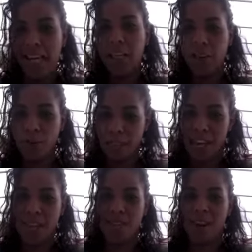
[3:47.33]
Losing
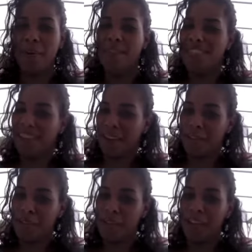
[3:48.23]
yesterday was enough
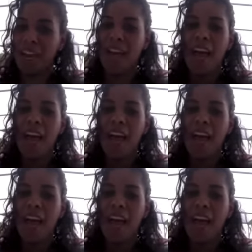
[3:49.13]
for me.